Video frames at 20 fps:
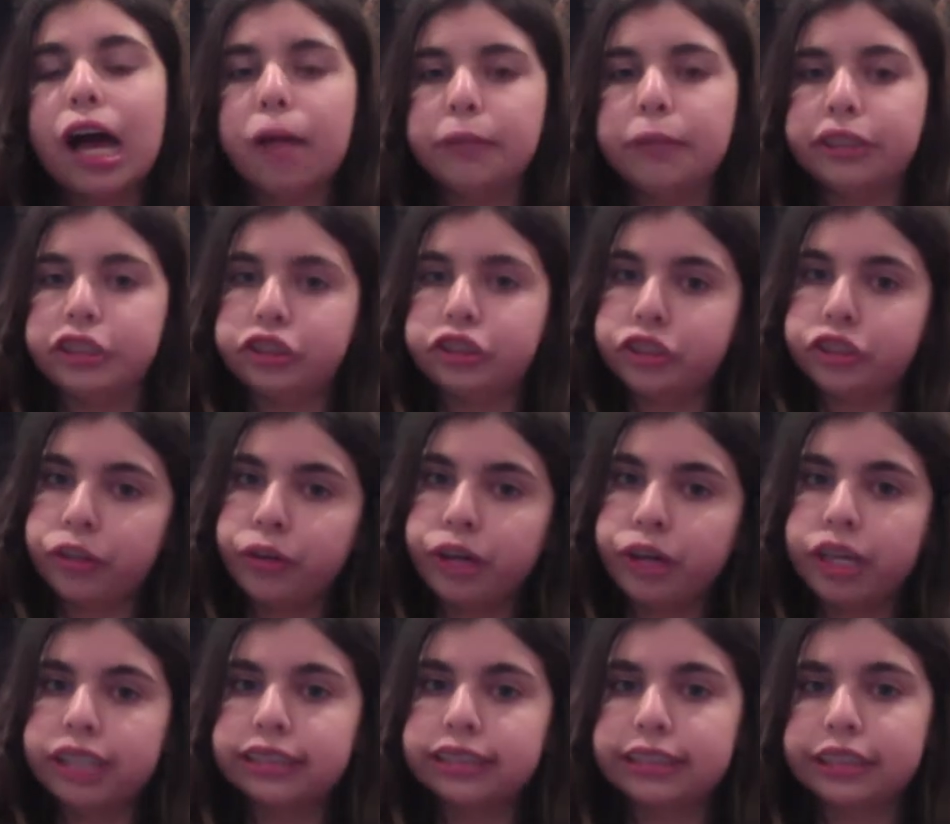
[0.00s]
It's two
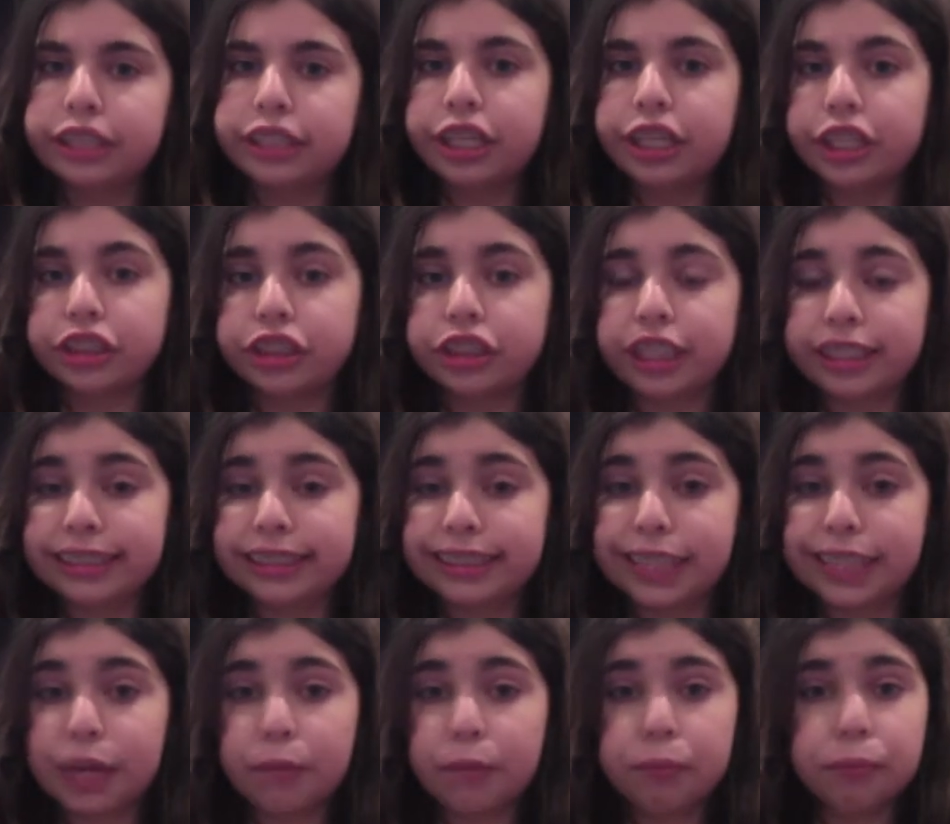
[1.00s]
girls, Cindy and Chelsea,
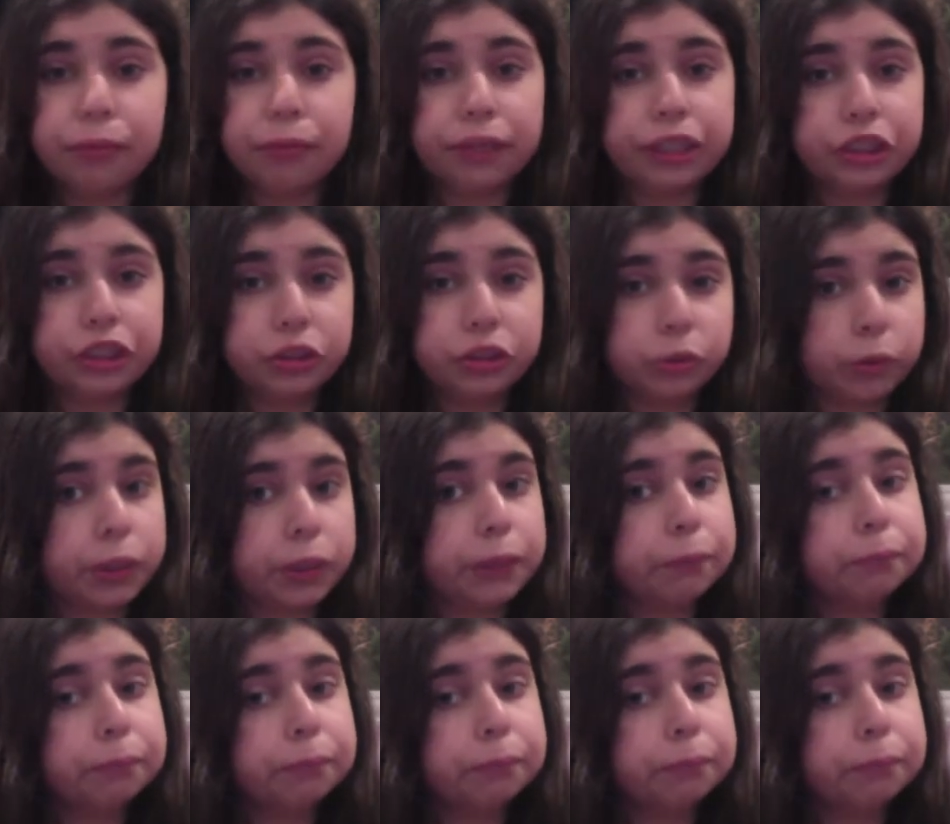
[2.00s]
I'm pretty sure.